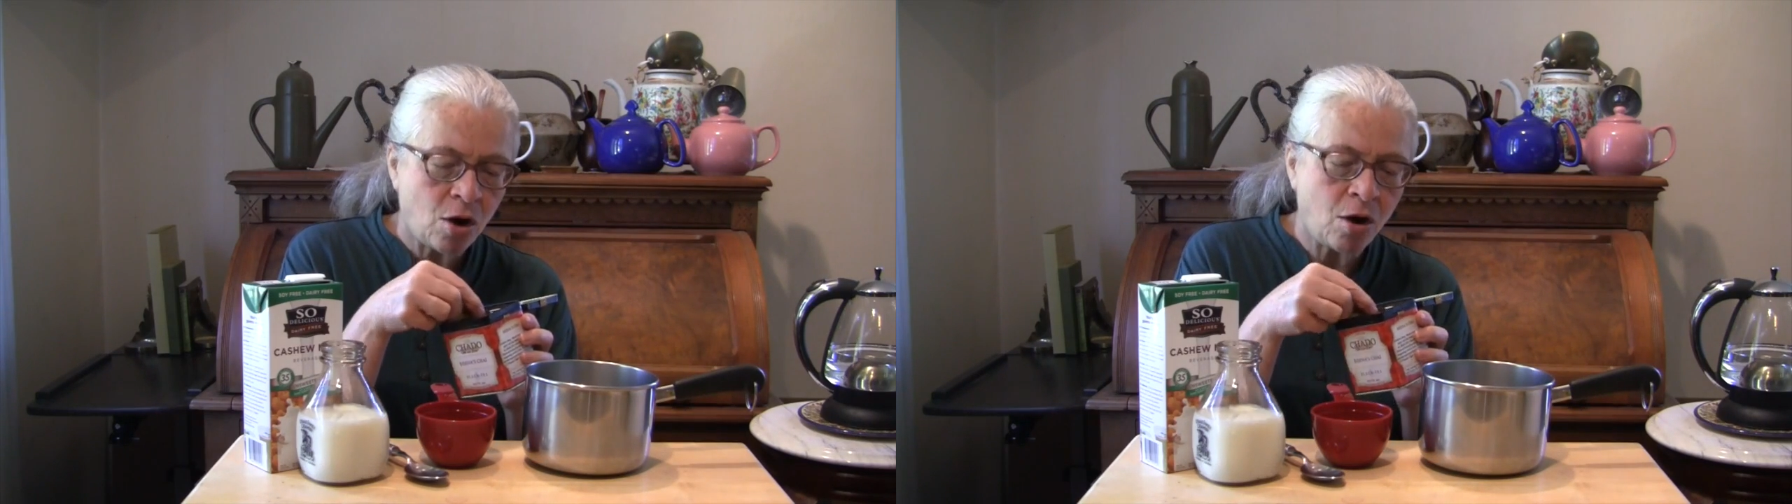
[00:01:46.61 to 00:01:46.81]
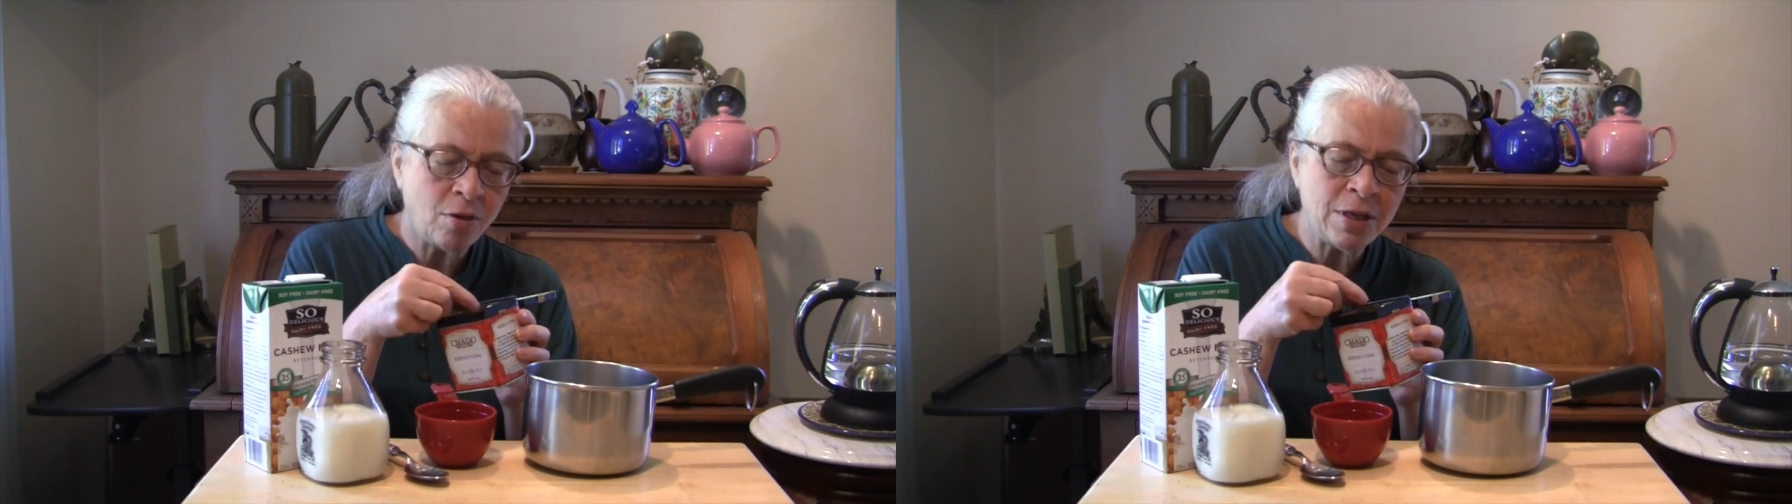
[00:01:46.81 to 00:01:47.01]

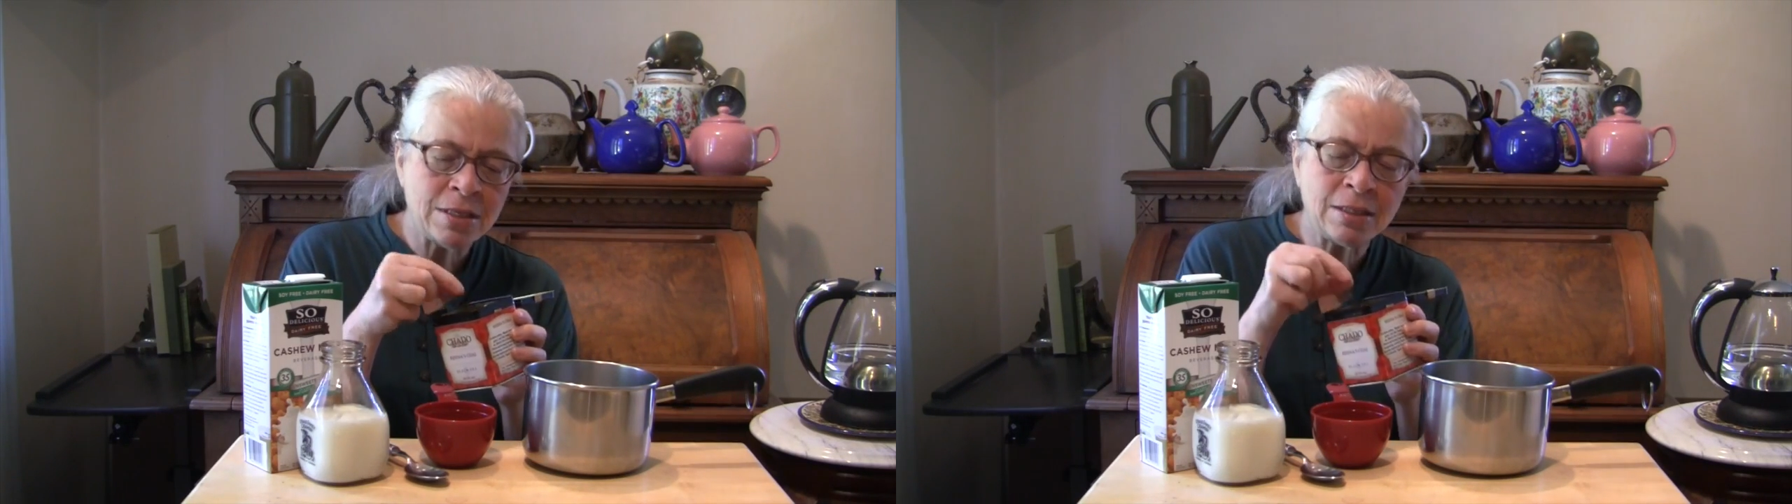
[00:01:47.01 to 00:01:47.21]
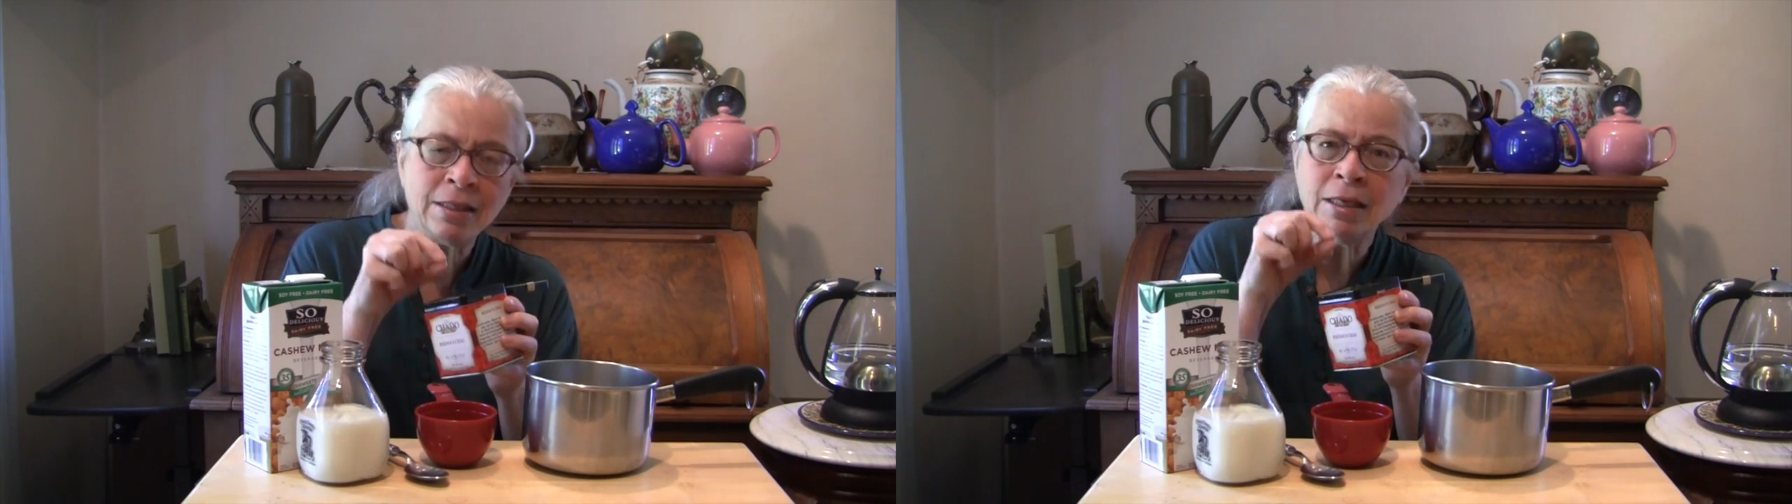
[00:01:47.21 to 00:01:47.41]
are
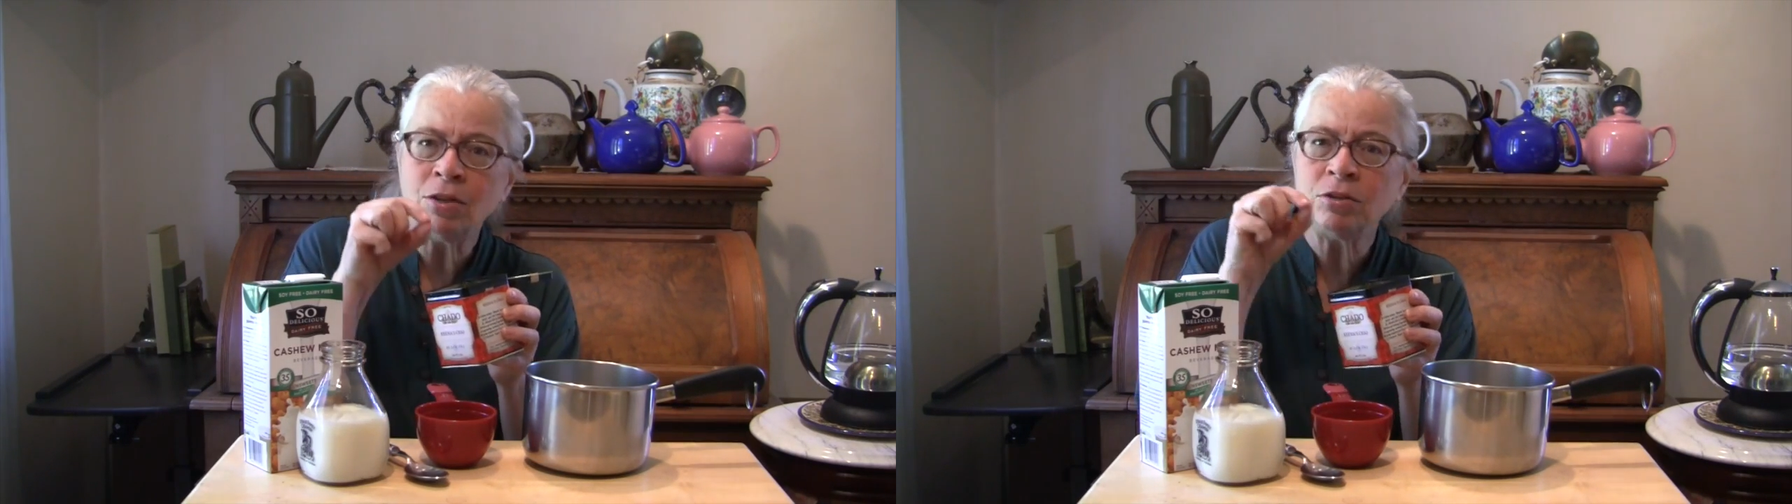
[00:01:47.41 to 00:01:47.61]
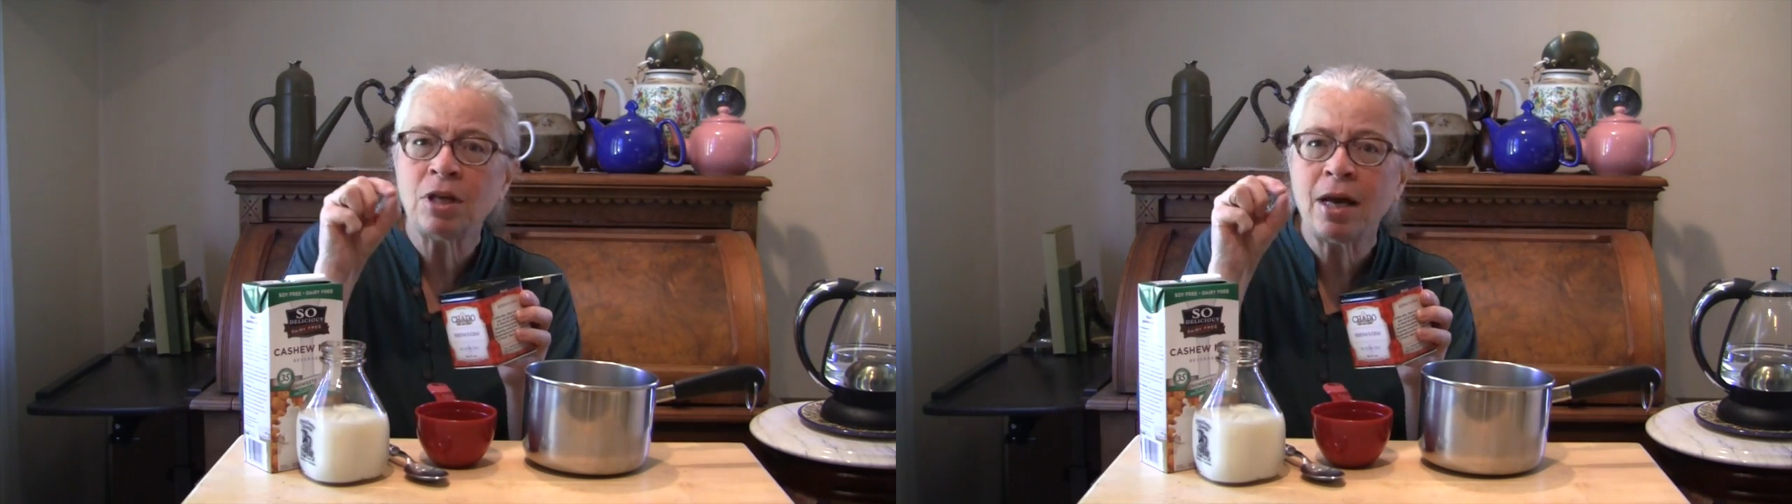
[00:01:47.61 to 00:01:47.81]
these
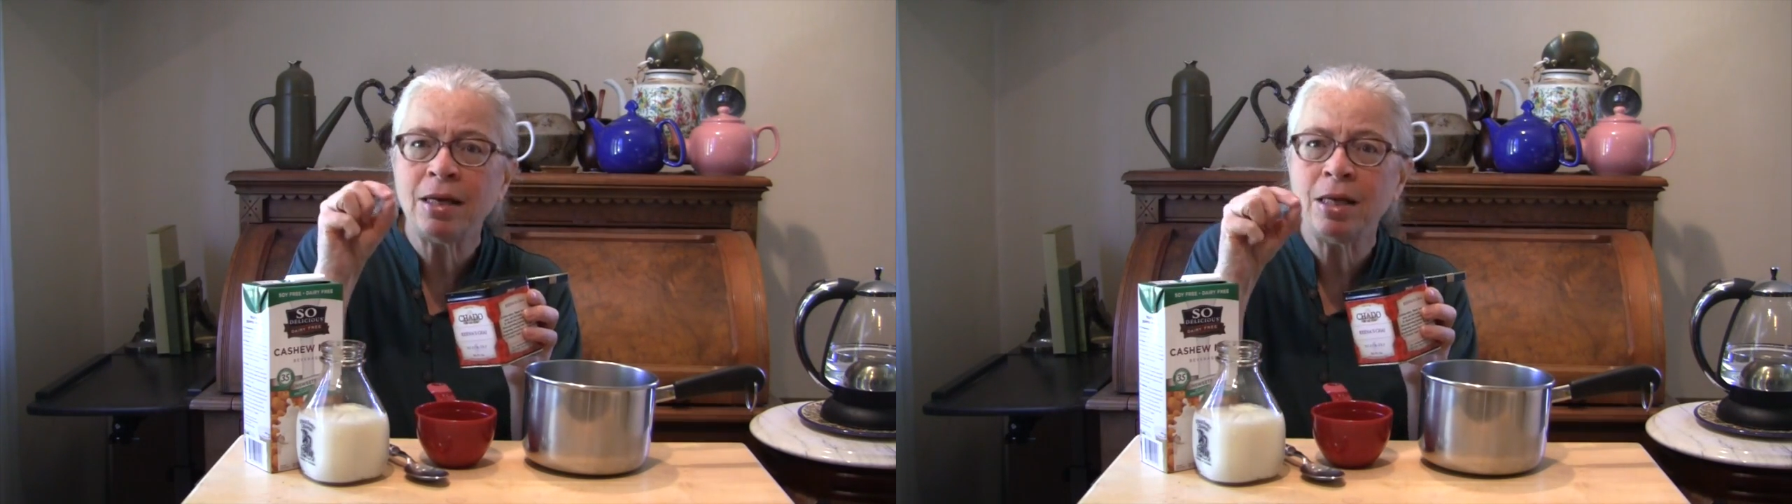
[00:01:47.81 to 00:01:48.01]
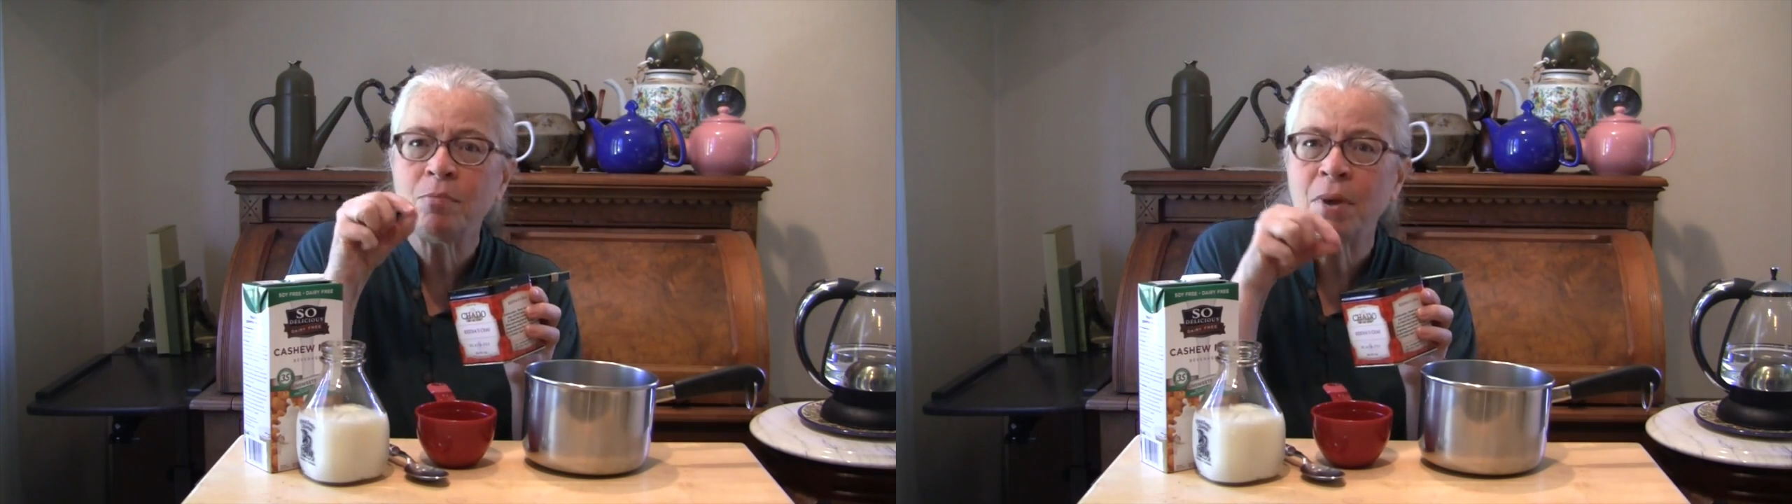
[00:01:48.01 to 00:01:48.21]
little
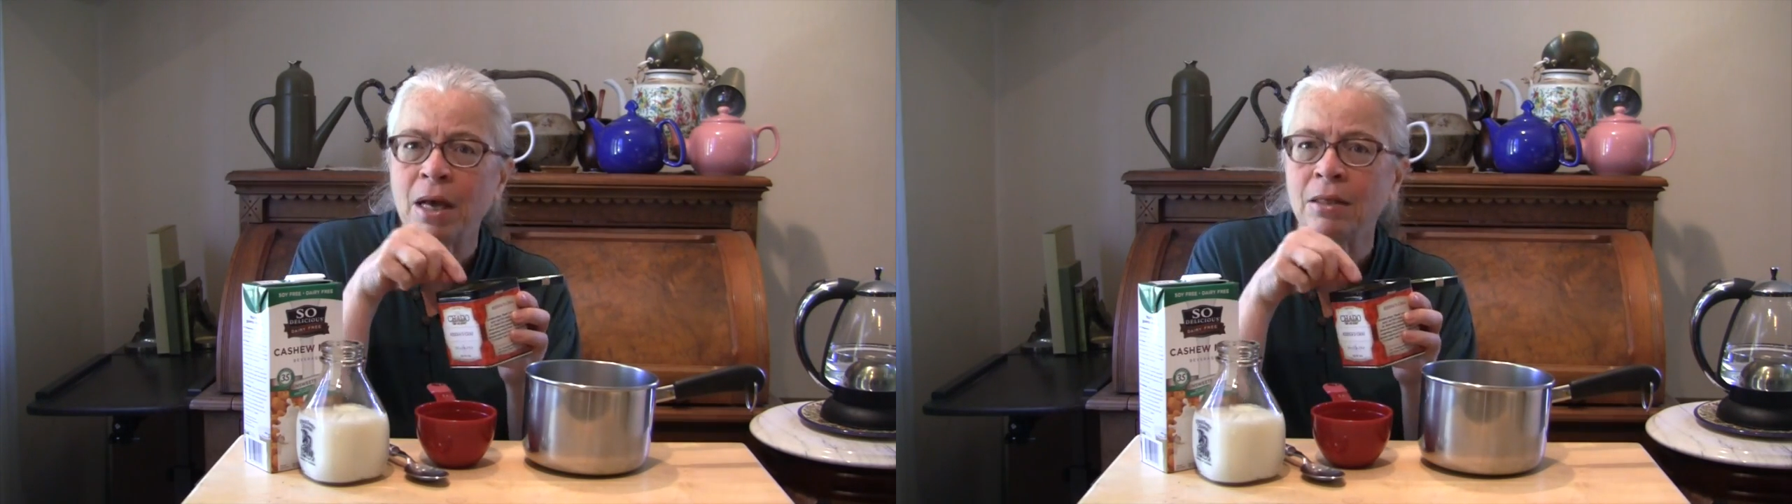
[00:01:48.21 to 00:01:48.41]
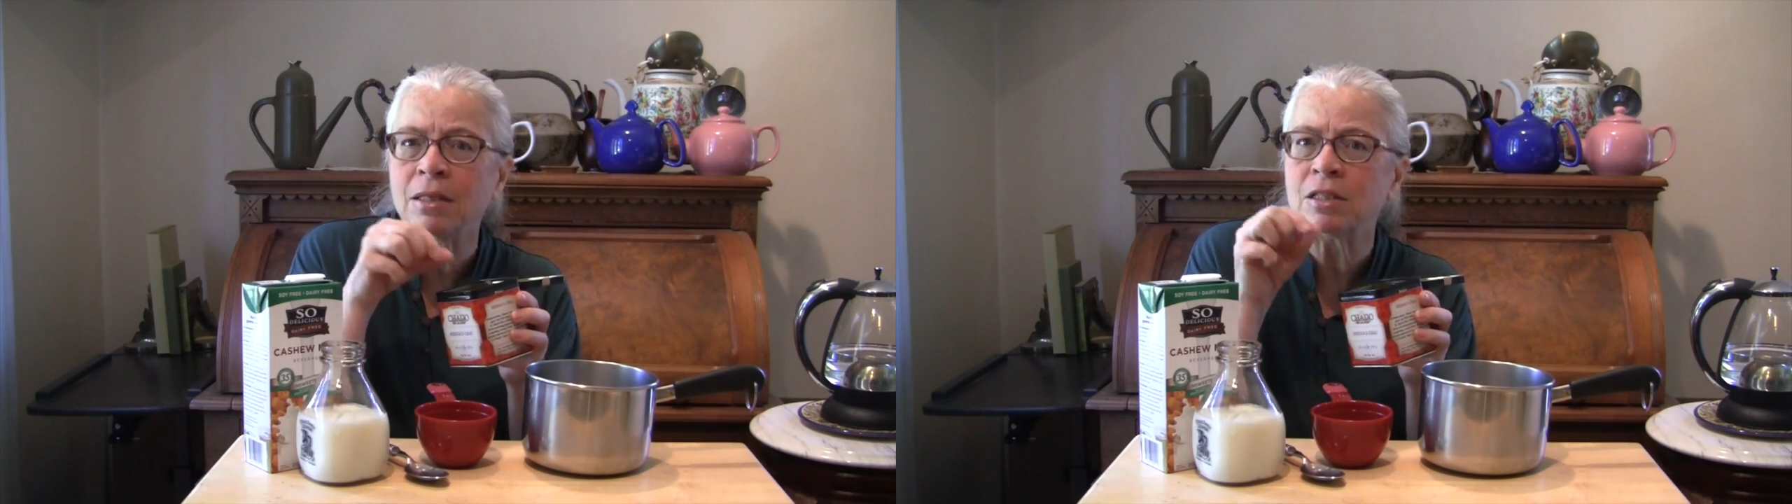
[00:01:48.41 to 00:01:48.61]
tiny
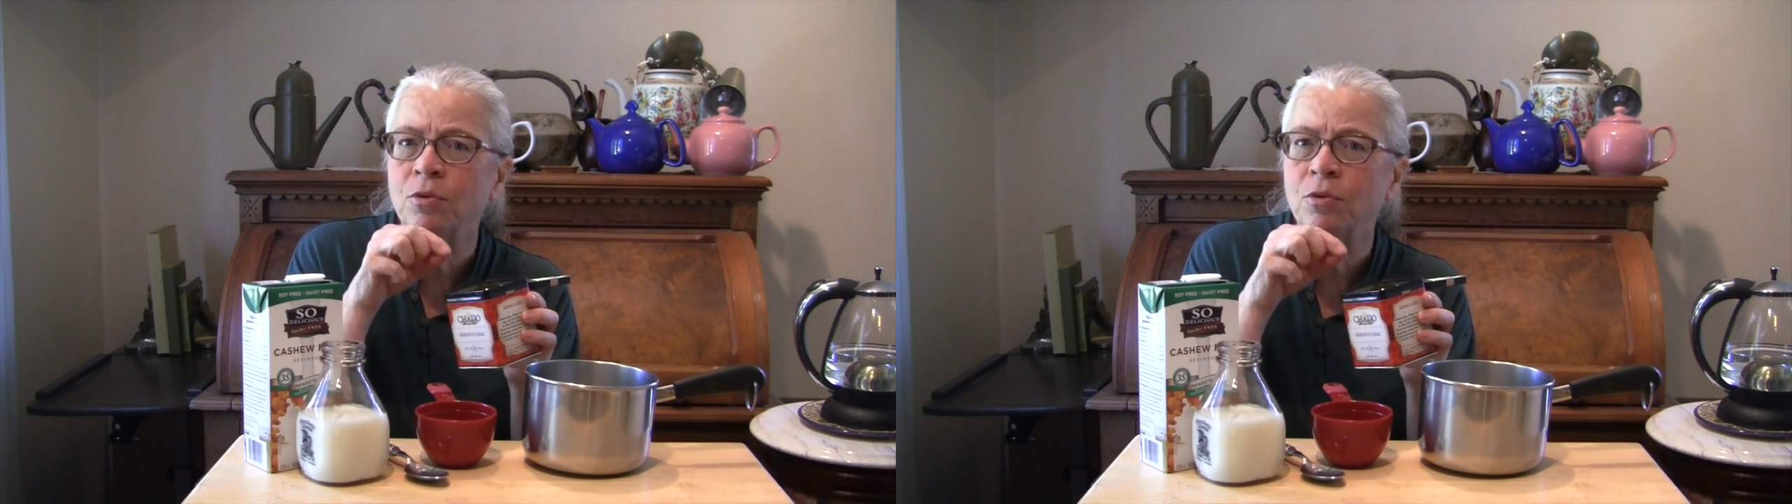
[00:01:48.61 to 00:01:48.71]
pellets.